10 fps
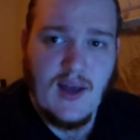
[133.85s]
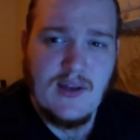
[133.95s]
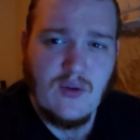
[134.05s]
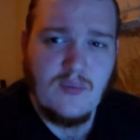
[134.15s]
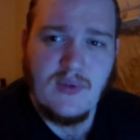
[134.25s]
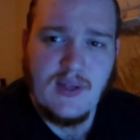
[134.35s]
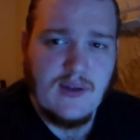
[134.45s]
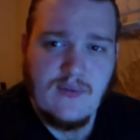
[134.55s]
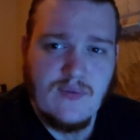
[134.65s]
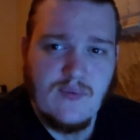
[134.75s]
I don't
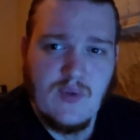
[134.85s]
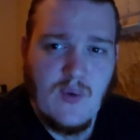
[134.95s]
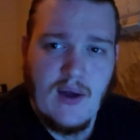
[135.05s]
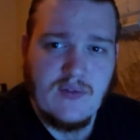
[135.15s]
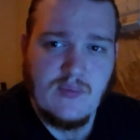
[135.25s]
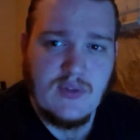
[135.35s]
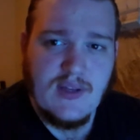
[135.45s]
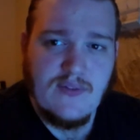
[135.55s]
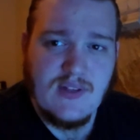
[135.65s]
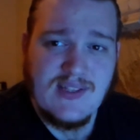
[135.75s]
believe you have to
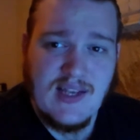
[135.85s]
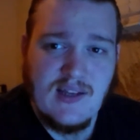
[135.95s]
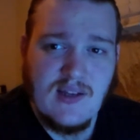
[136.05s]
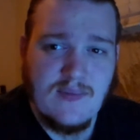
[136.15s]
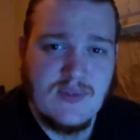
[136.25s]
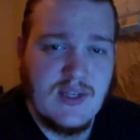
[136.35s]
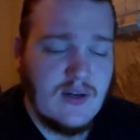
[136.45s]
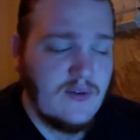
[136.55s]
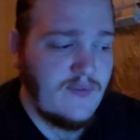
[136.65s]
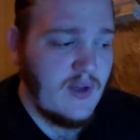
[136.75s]
believe in Satan
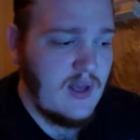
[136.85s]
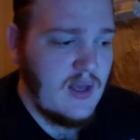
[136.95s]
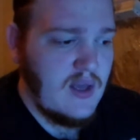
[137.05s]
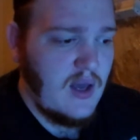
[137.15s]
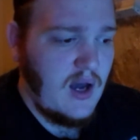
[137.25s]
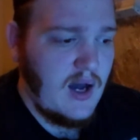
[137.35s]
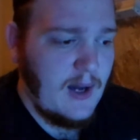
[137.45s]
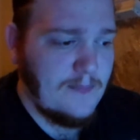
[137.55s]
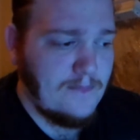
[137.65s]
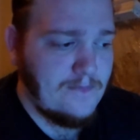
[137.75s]
himself.
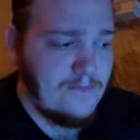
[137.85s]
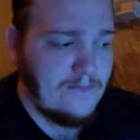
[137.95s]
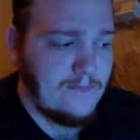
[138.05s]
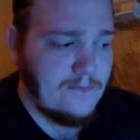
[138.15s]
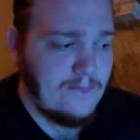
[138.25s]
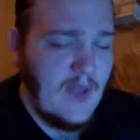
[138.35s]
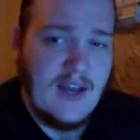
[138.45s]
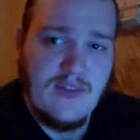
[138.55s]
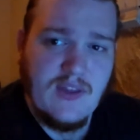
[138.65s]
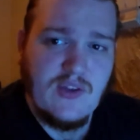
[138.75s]

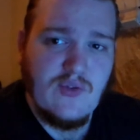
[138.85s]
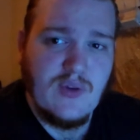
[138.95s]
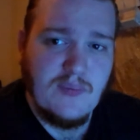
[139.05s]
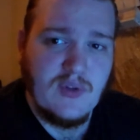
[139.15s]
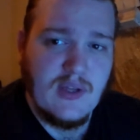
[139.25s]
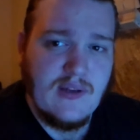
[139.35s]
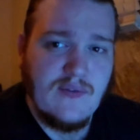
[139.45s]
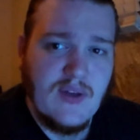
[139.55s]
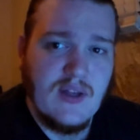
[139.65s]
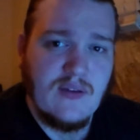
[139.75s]
I think you can
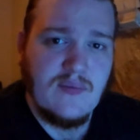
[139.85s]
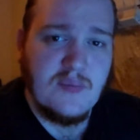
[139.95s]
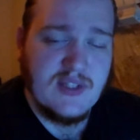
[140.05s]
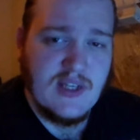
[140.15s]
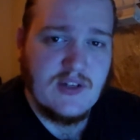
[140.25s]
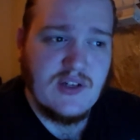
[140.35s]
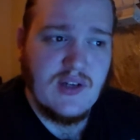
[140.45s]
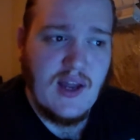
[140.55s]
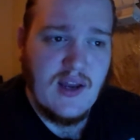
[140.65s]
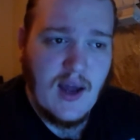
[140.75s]
believe in
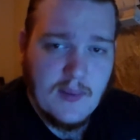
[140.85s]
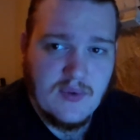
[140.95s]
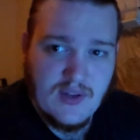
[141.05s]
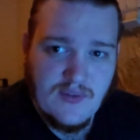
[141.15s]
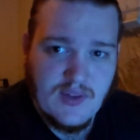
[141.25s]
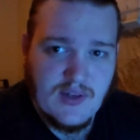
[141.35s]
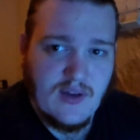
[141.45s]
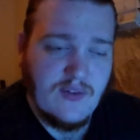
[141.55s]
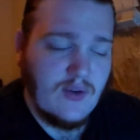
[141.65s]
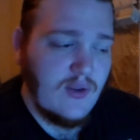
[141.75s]
possession and not believe in the
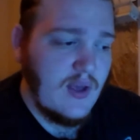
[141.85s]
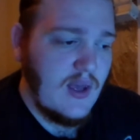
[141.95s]
devil.